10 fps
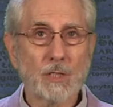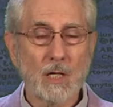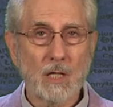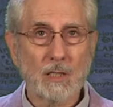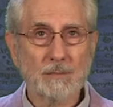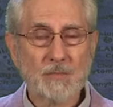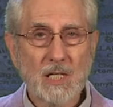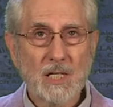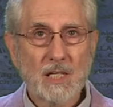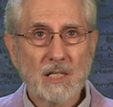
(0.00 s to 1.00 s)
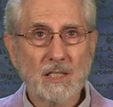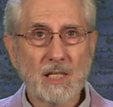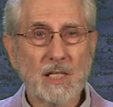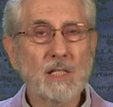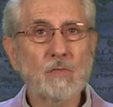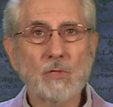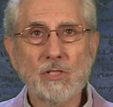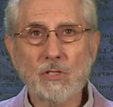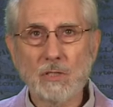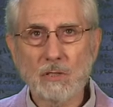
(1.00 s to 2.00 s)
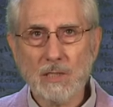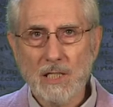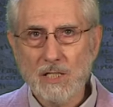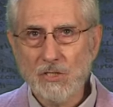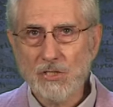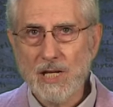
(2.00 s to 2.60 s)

God, the end result is